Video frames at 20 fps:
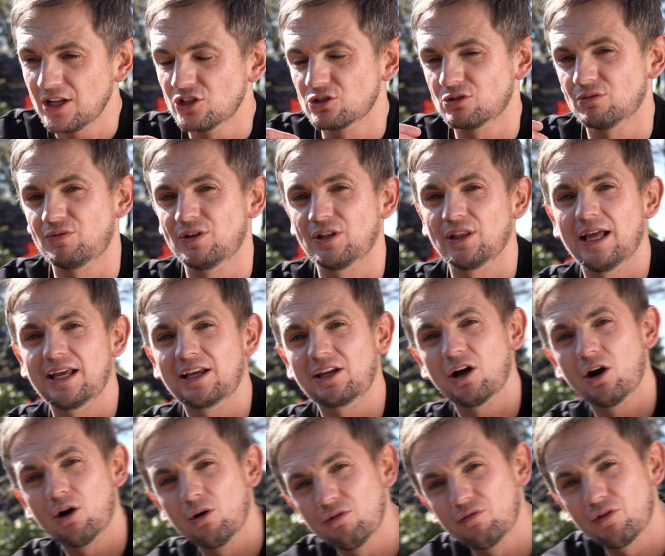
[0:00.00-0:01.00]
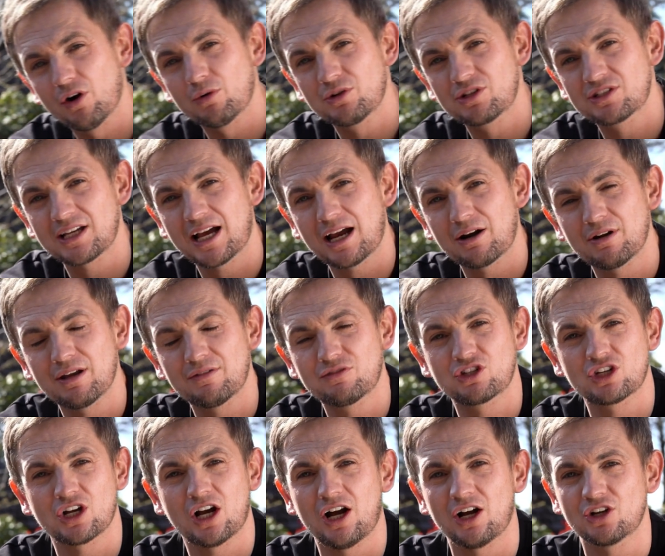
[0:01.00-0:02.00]
Something like OVO's tariff,
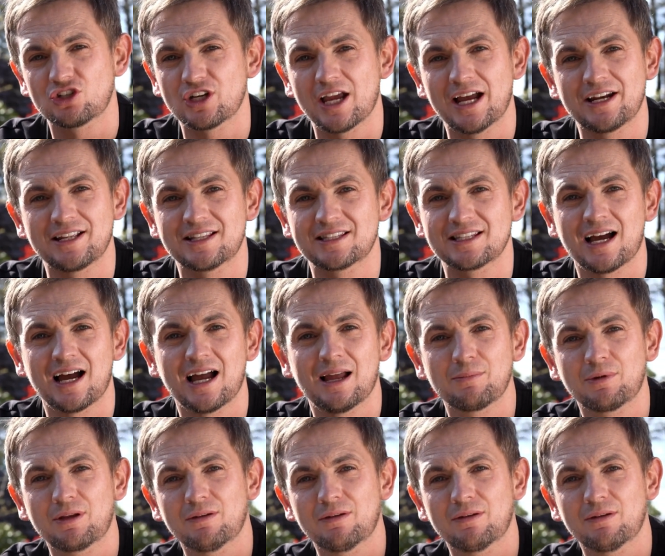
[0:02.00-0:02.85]
Charge Anytime,